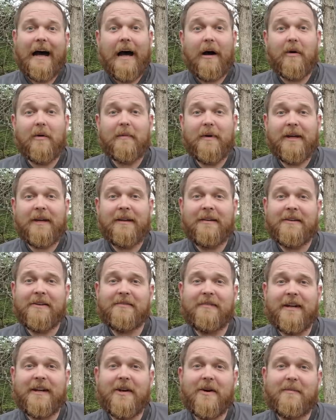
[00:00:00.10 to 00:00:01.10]
I will begin this
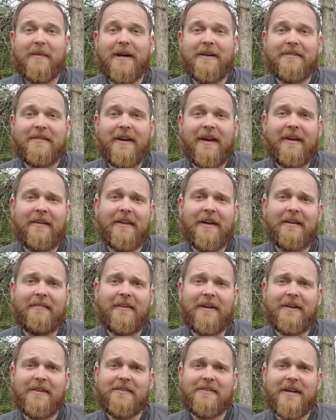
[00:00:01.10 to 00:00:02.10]
video by saying that if
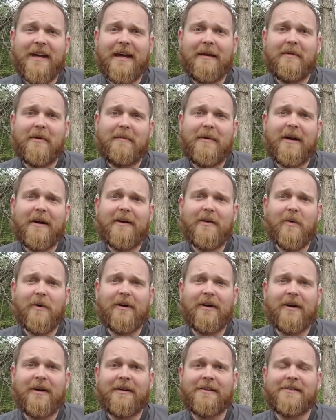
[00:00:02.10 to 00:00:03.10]
it is time to bury your
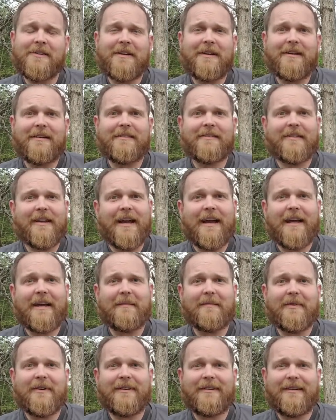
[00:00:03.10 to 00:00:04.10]
guns, it is
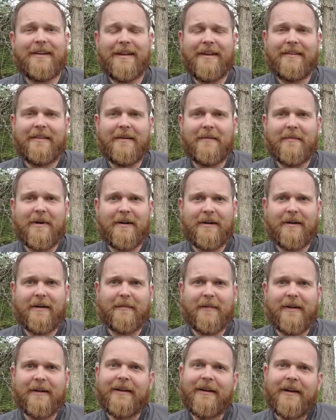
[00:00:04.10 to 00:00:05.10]
time to dig them up.
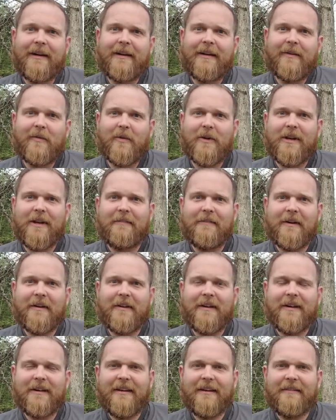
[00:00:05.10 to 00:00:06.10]
We're
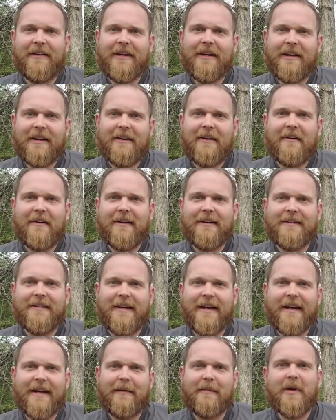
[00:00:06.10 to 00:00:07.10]
definitely living in an odd
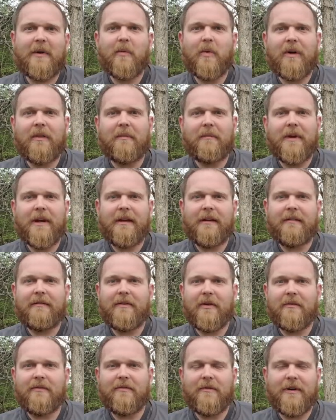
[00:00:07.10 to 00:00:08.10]
time, and with many of
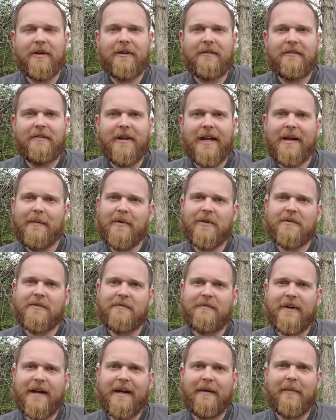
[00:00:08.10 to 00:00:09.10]
your friends, neighbors,
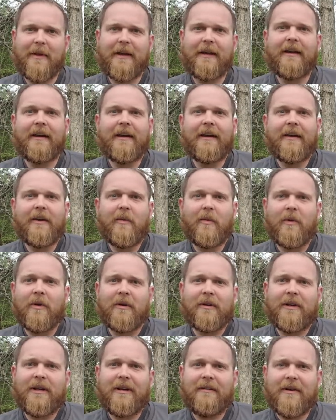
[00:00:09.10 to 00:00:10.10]
and family
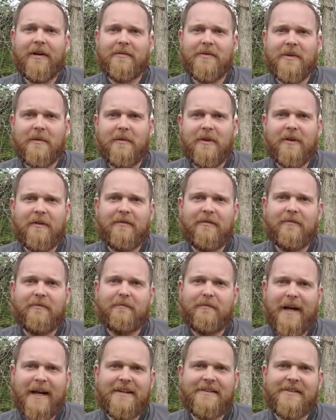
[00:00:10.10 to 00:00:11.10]
willing to give up some of their
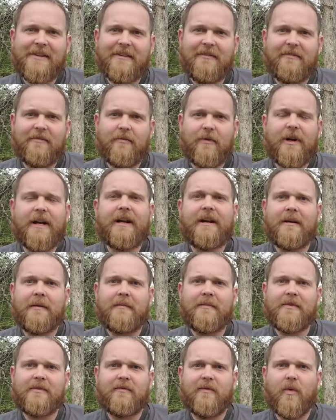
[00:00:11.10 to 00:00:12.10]
basic
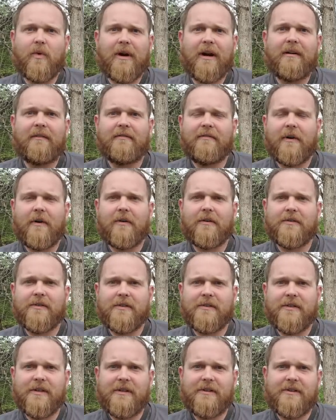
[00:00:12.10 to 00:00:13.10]
freedoms for a false
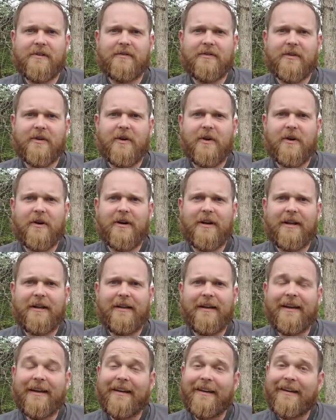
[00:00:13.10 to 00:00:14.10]
sense of security,
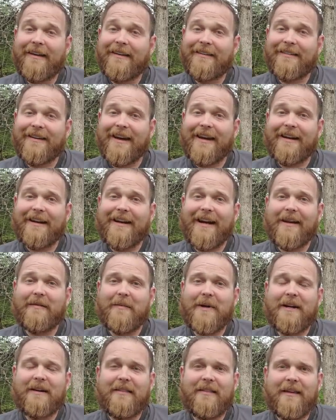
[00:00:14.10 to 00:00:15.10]
it's kind of gotten
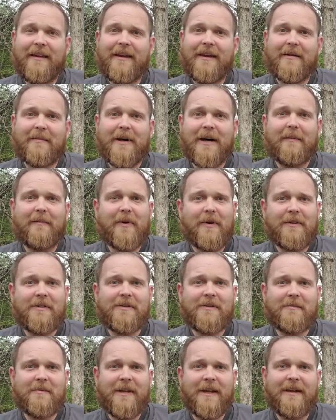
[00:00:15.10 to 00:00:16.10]
me to thinking about putting
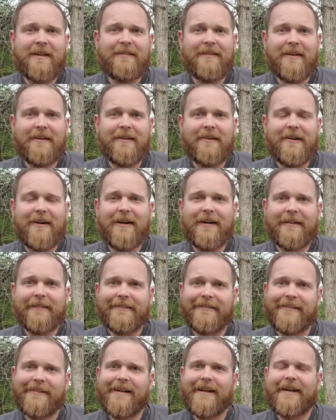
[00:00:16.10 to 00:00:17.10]
some things in the ground.
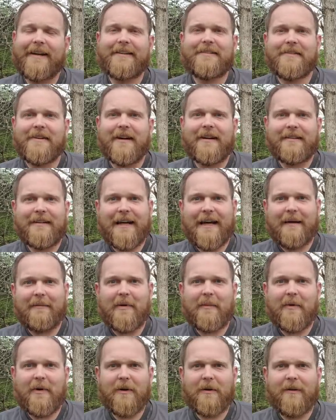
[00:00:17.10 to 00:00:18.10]
Now, it's not time
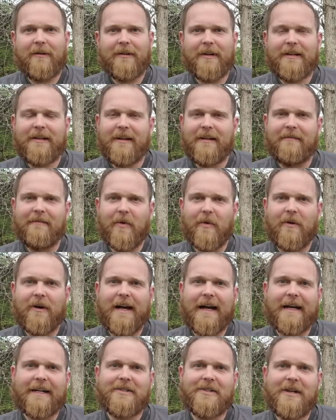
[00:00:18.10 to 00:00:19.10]
to put on the tinfoil
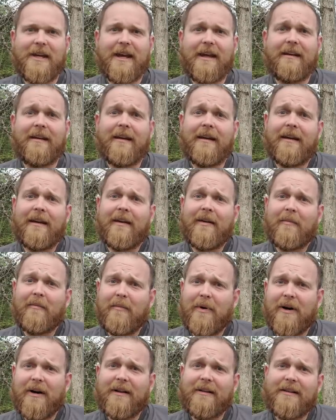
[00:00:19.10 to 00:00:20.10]
hats yet,
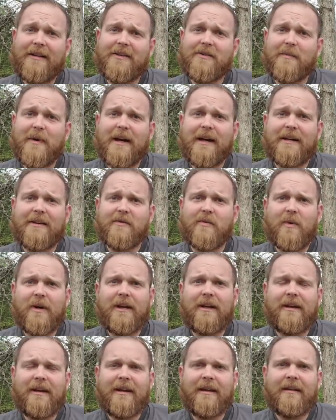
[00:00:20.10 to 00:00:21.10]
but this past
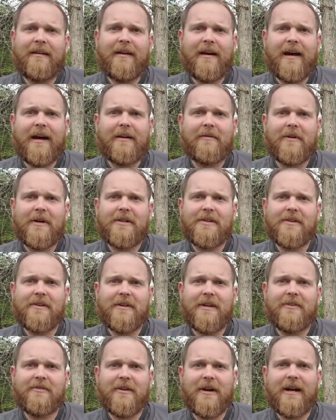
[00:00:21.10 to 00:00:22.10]
weekend, I
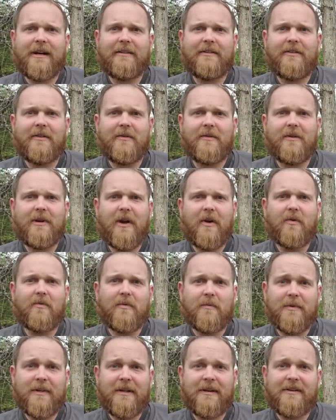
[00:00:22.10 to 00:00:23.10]
recently tried to go
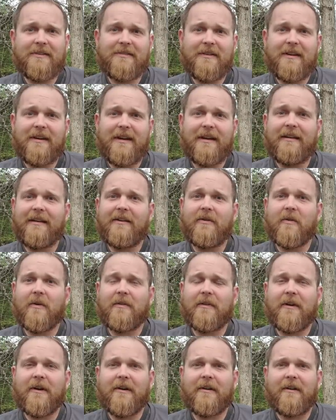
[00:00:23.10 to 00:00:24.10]
from Tennessee into
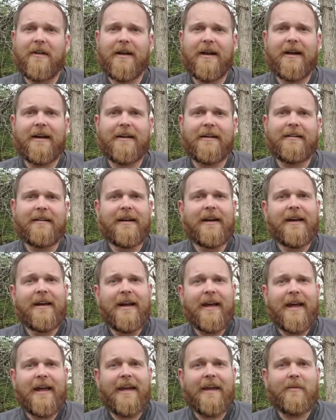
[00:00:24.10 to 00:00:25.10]
North Carolina
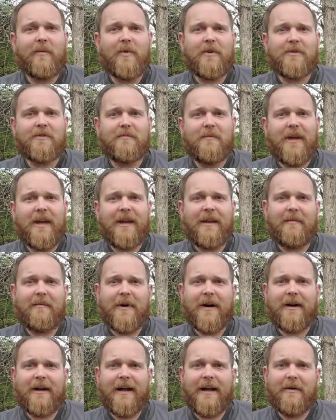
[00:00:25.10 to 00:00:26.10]
and was met
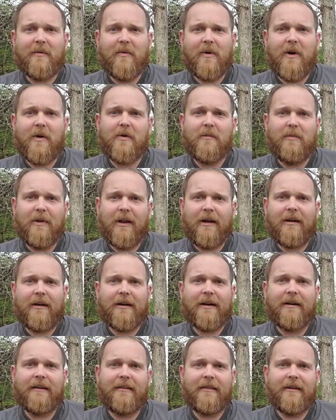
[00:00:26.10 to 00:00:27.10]
by a
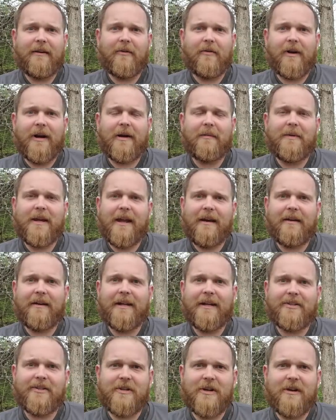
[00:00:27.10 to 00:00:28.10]
roadblock. The Graham
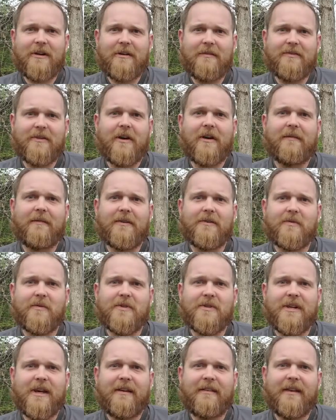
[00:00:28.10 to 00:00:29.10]
County Sheriff's Office
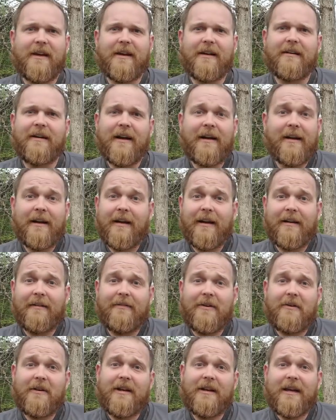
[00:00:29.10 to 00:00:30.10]
was sitting there, and if
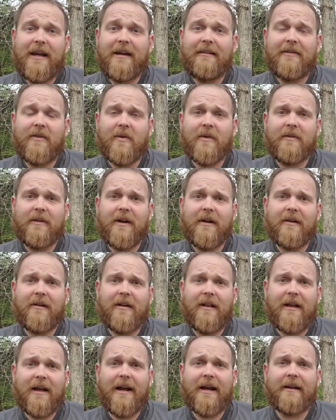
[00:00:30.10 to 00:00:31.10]
you didn't have North
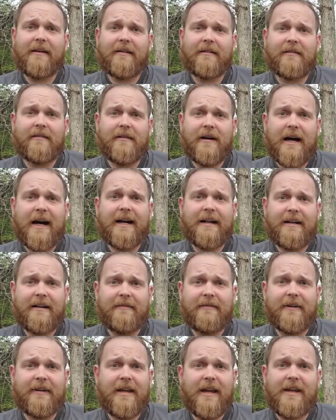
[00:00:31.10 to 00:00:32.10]
Carolina
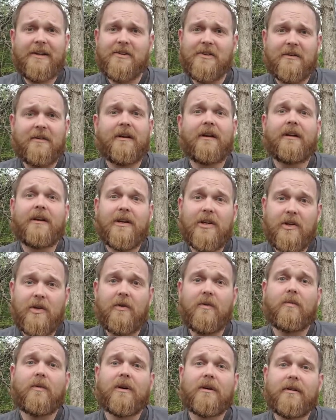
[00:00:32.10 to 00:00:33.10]
identification,
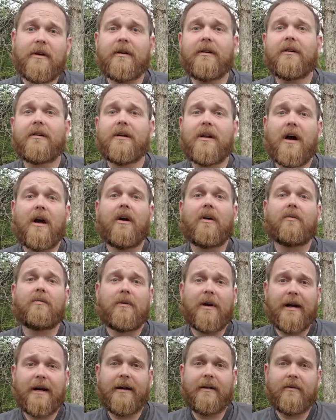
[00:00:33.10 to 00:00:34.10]
you were turned
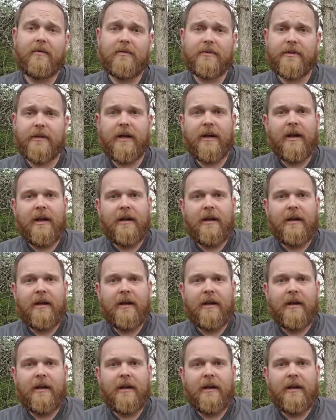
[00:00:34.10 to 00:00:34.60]
around.